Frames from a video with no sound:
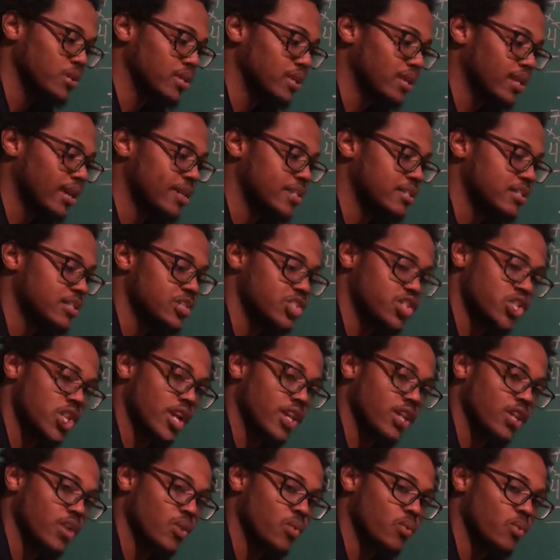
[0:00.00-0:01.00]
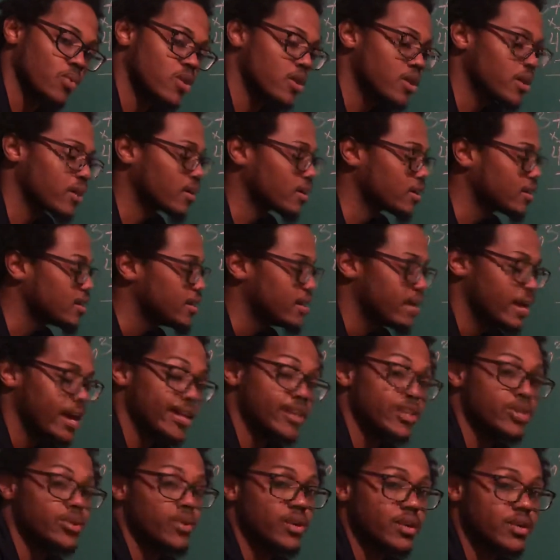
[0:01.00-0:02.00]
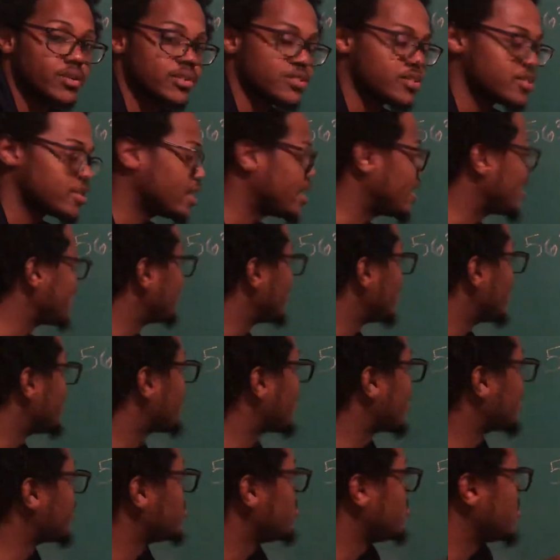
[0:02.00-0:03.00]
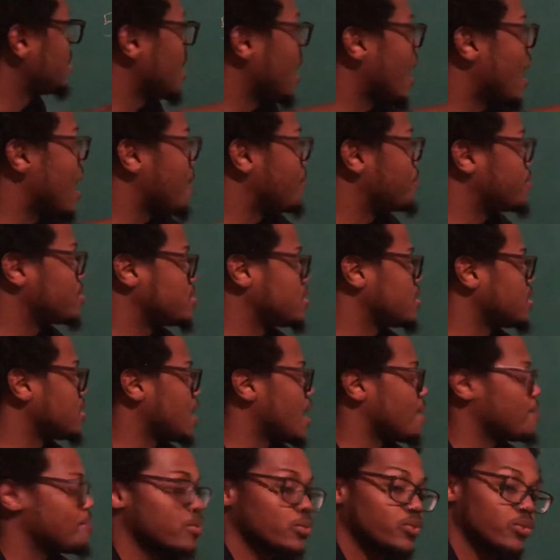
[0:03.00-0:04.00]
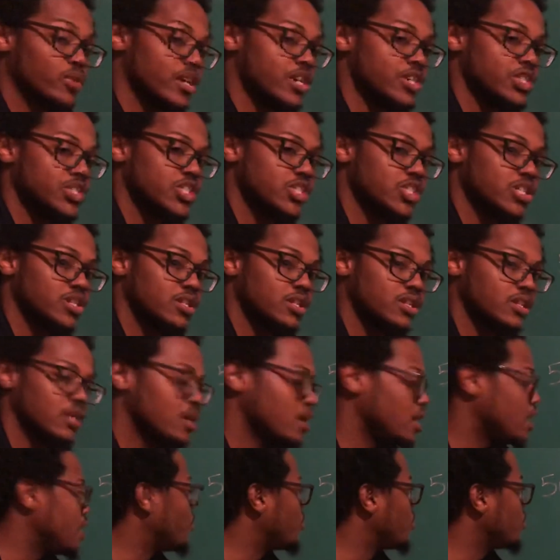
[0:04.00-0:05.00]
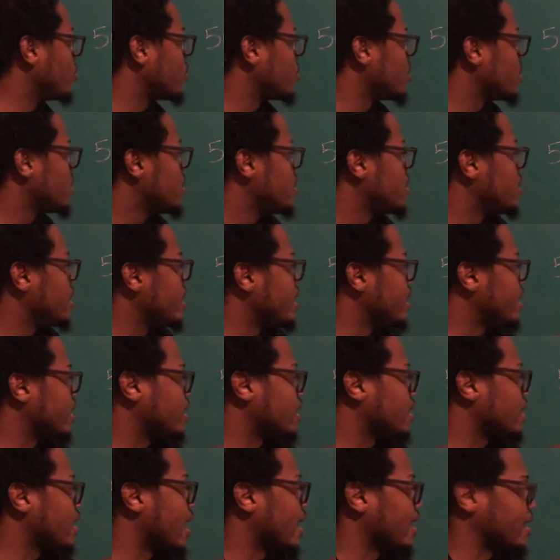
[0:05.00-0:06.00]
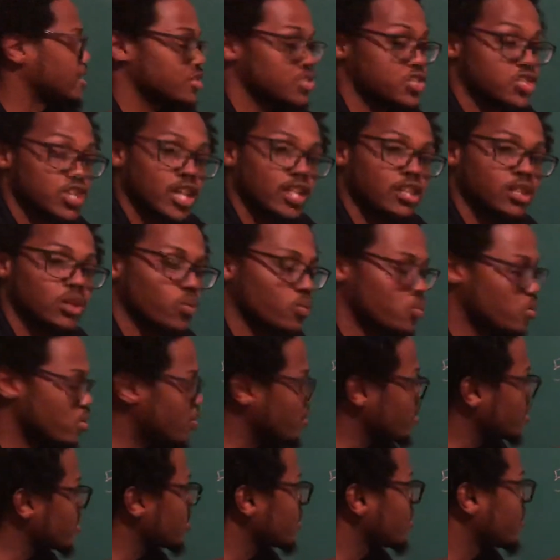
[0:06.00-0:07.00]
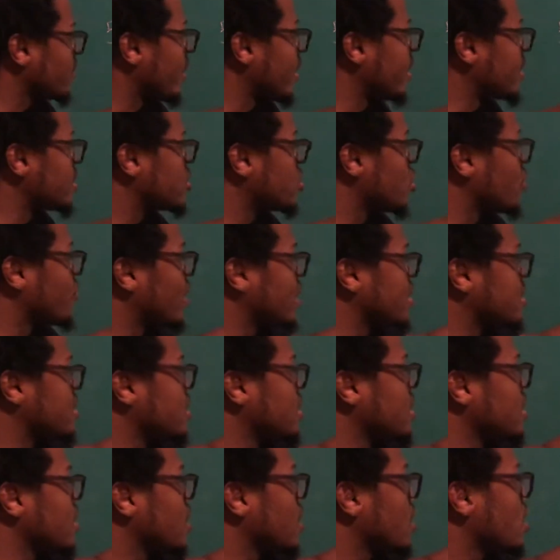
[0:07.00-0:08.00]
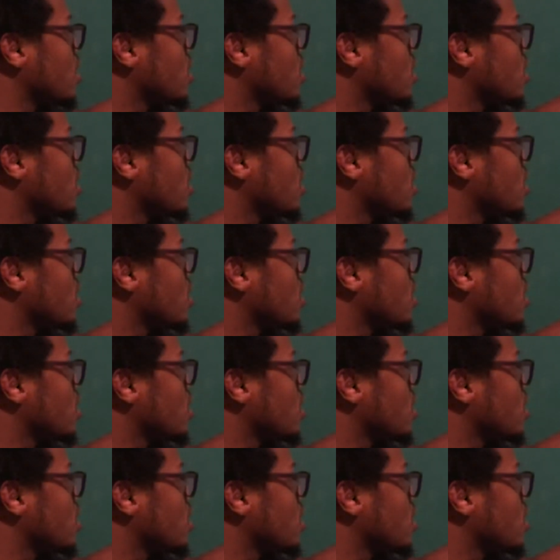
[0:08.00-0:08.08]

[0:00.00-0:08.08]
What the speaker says: likes to check your work and you understand that if I do the opposite operation, I can check the work, right? So if I take